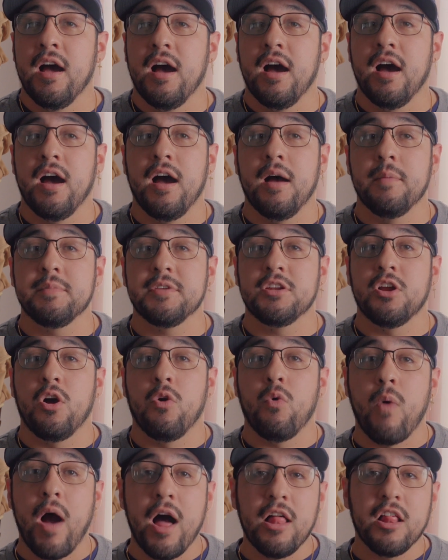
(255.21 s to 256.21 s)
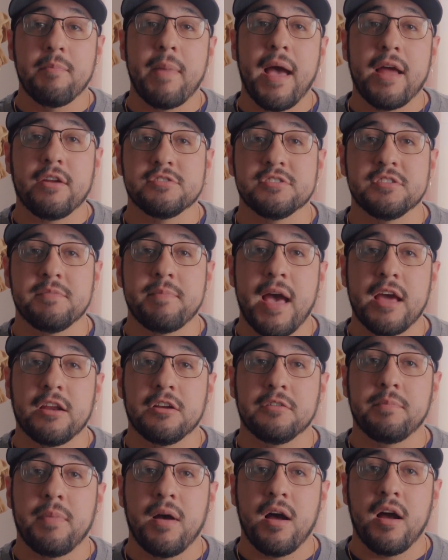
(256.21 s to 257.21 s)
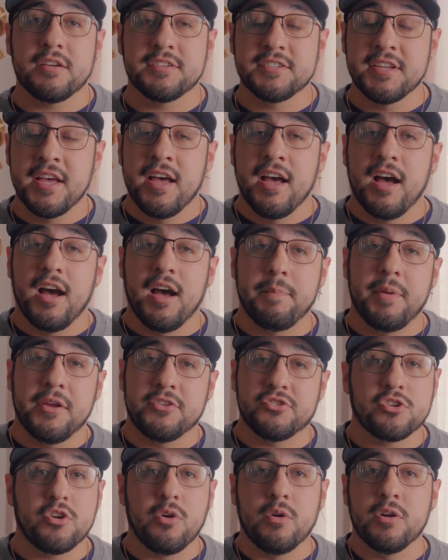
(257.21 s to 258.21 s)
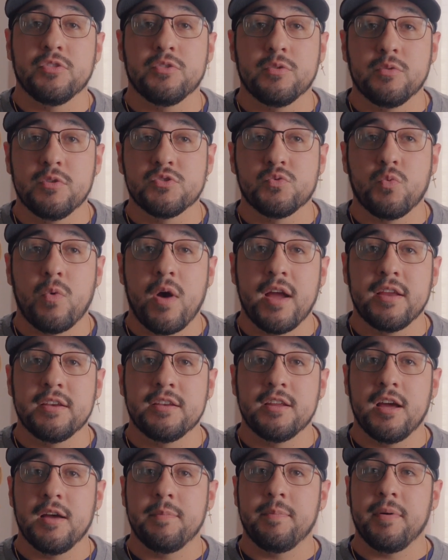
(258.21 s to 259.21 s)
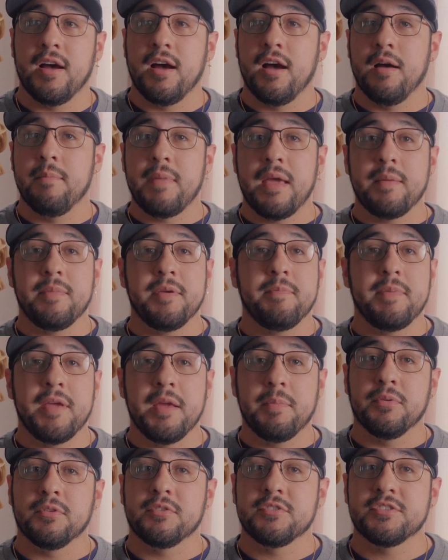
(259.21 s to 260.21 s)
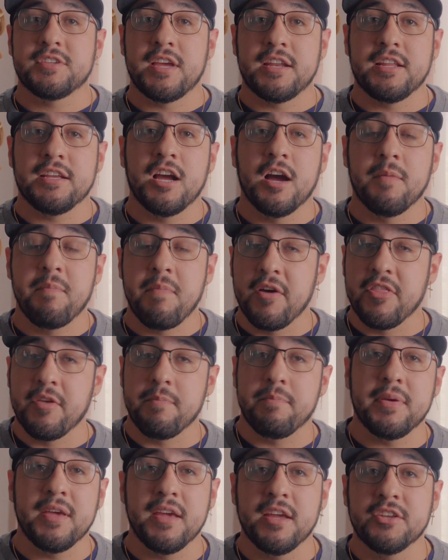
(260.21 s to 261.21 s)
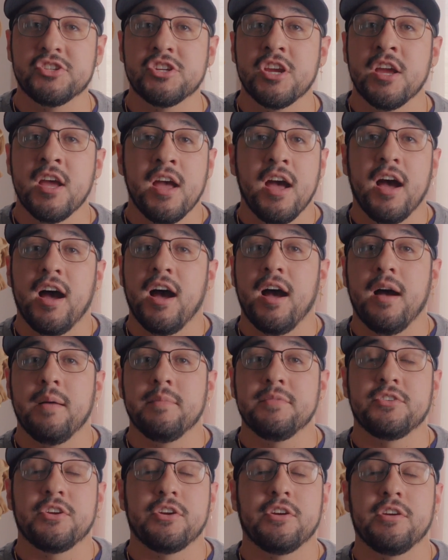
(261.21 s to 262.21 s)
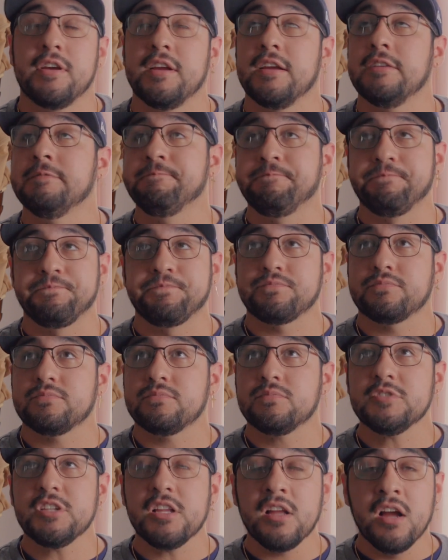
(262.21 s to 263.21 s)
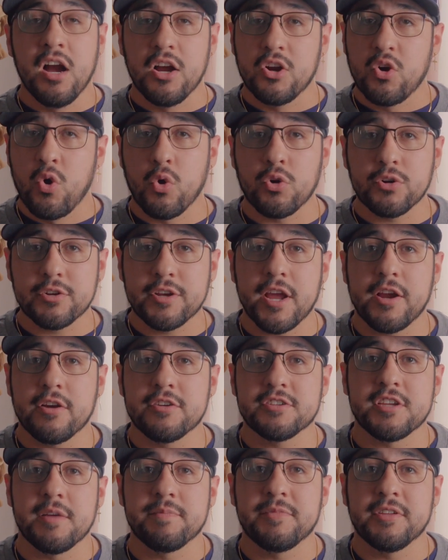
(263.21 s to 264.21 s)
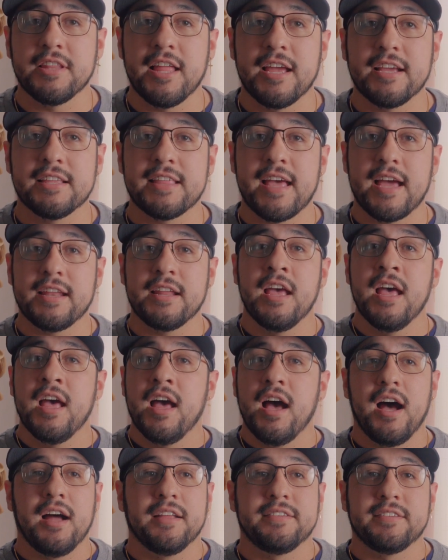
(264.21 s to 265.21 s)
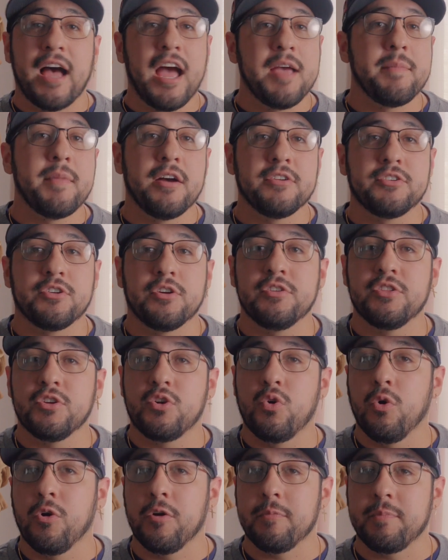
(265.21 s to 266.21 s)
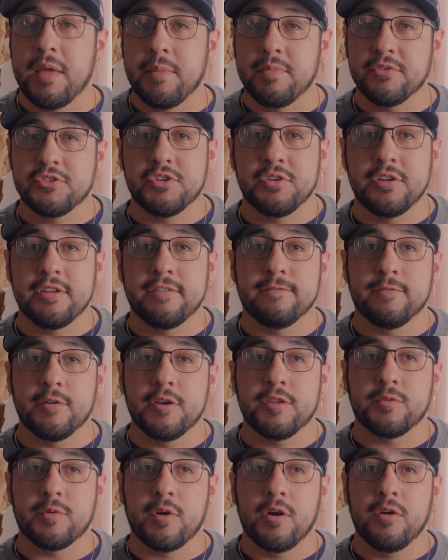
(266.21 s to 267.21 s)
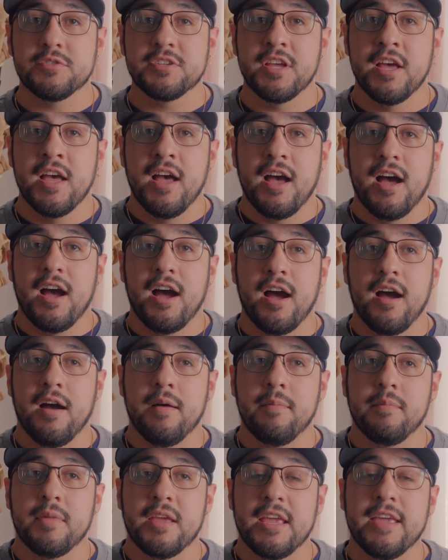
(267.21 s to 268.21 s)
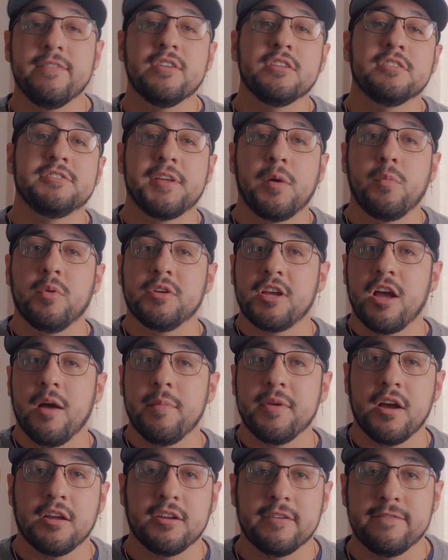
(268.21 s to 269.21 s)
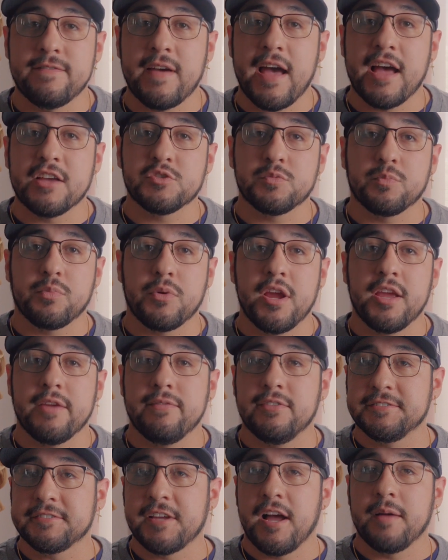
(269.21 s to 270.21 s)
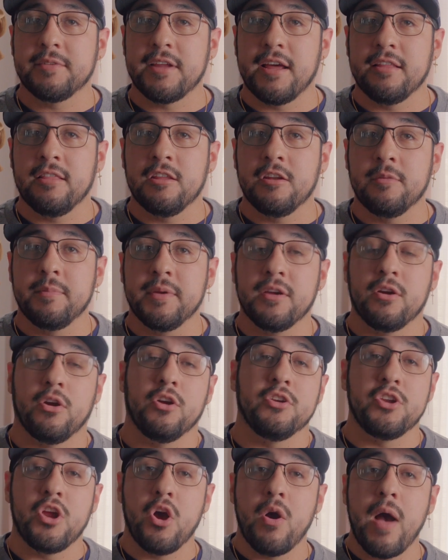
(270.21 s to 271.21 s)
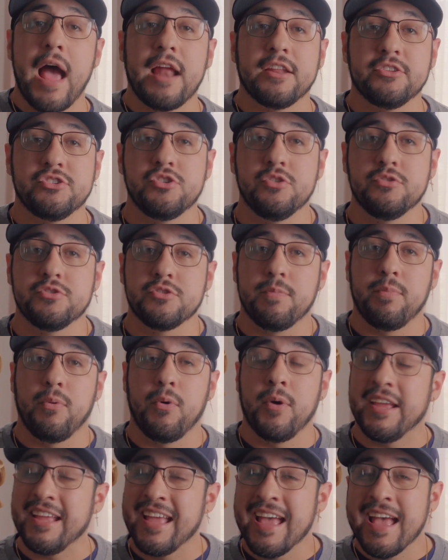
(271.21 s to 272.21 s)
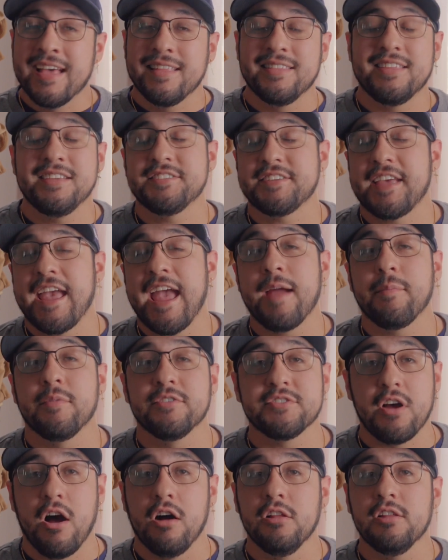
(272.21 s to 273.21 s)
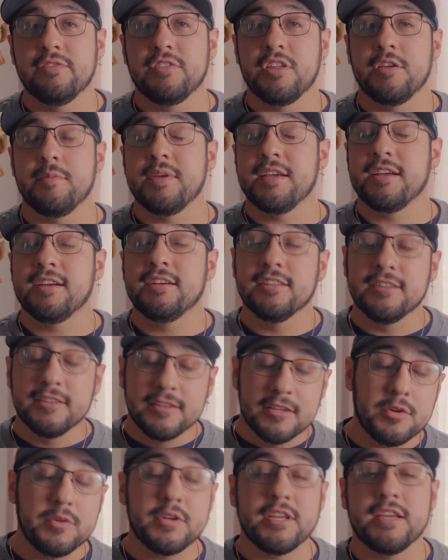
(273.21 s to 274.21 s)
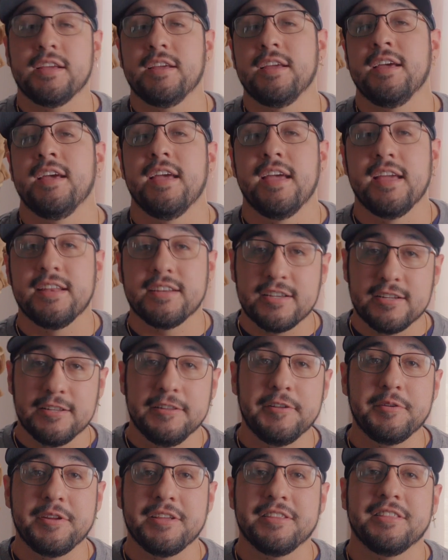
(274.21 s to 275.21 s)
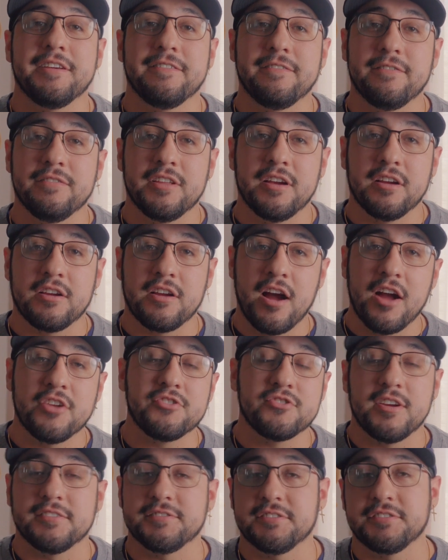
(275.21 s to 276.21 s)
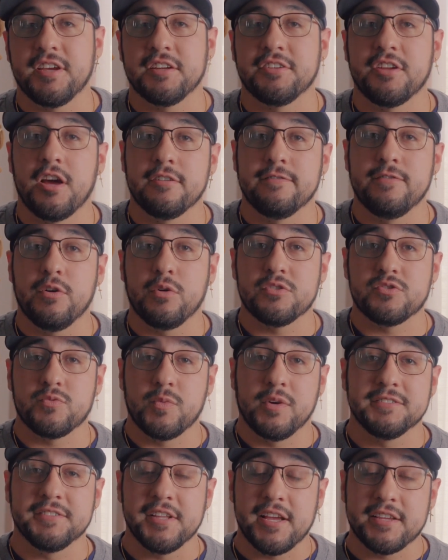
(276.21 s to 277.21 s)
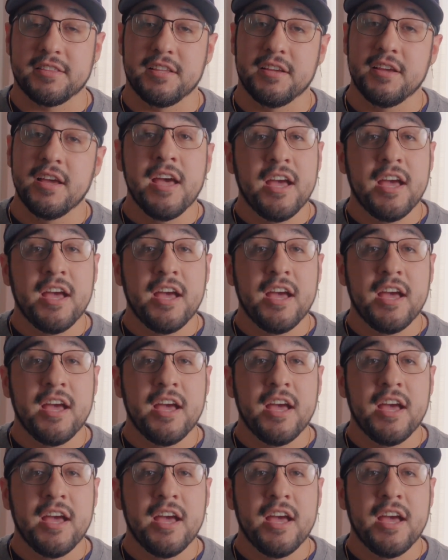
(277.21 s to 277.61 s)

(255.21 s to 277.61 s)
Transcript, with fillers: um, you know, while a batter's in the batter box, a pitcher going through his windup, uh, maybe people are setting up on the pitch um, during a corner kick or something like that, uh, timeout during the court, people shooting free throws, um, even someone coming on a fast break if you stop down a little bit or know how to choose your point. These cameras, all of them, including including the, the contrast detect autofocus ones like the